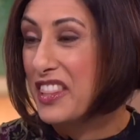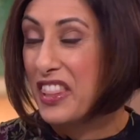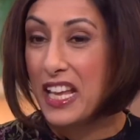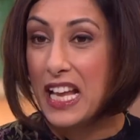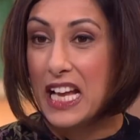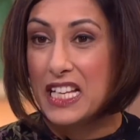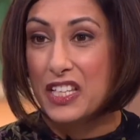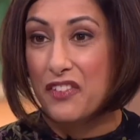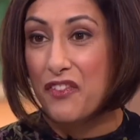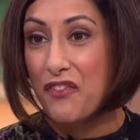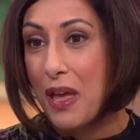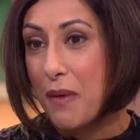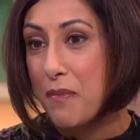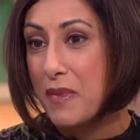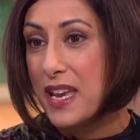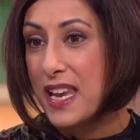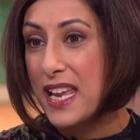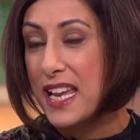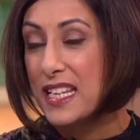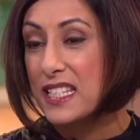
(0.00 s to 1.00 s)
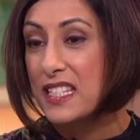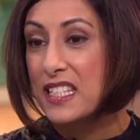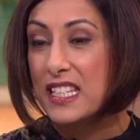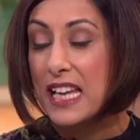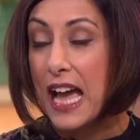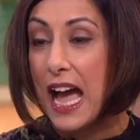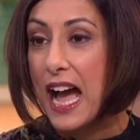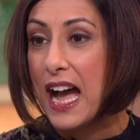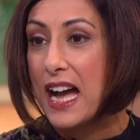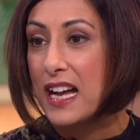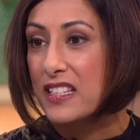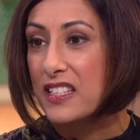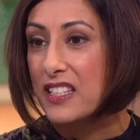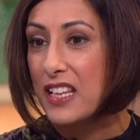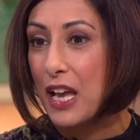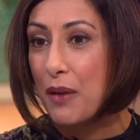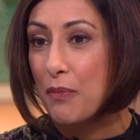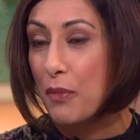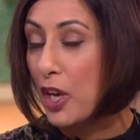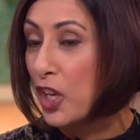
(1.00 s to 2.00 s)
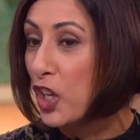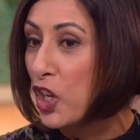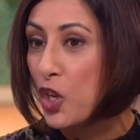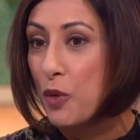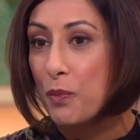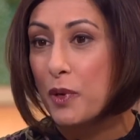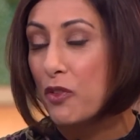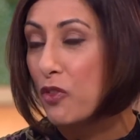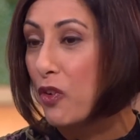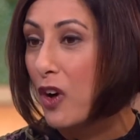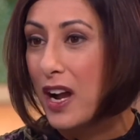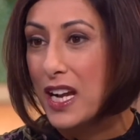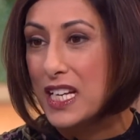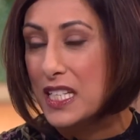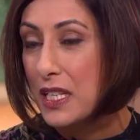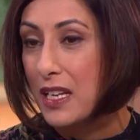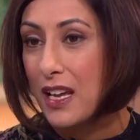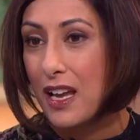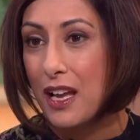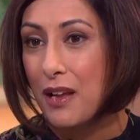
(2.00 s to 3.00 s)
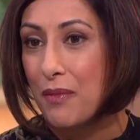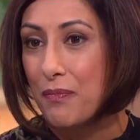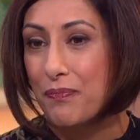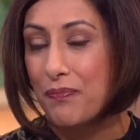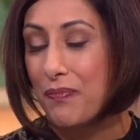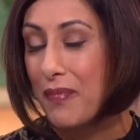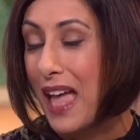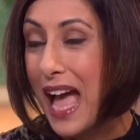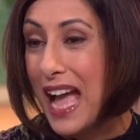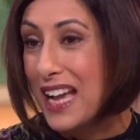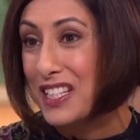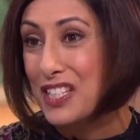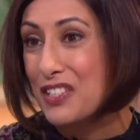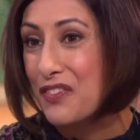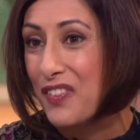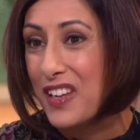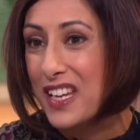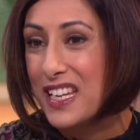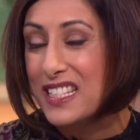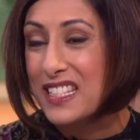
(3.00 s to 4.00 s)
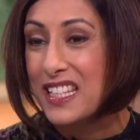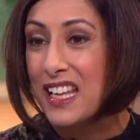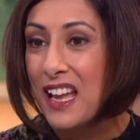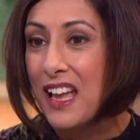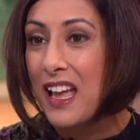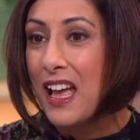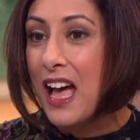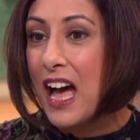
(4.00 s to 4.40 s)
I think as a feminist, as a human rights activist,